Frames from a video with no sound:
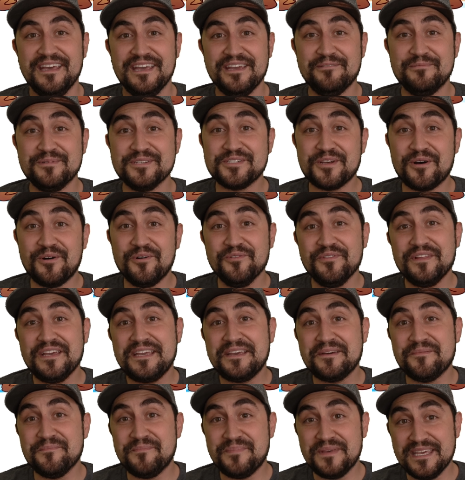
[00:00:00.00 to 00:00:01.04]
It was only
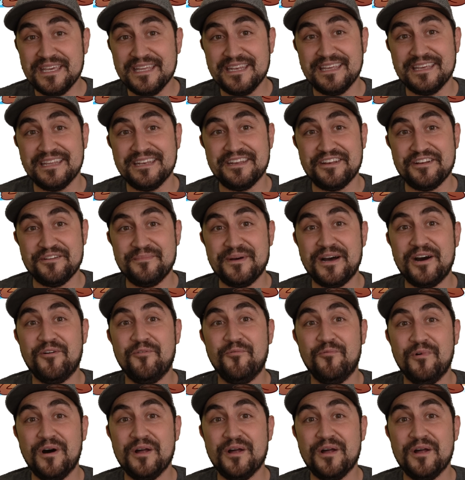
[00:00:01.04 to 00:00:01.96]
competing in about